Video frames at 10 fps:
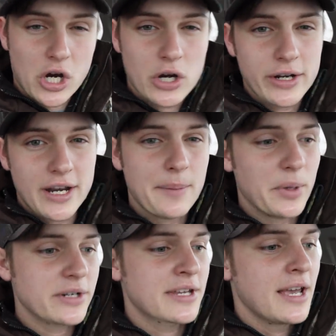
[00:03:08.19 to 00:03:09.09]
Current
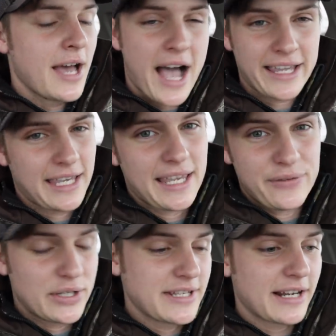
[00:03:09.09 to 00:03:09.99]
numbers, I can't
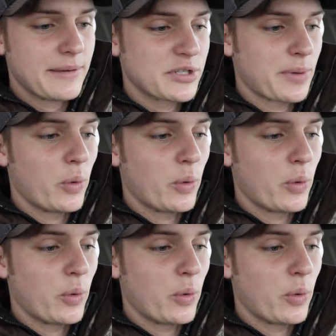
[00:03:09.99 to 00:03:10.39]
give you exact numbers,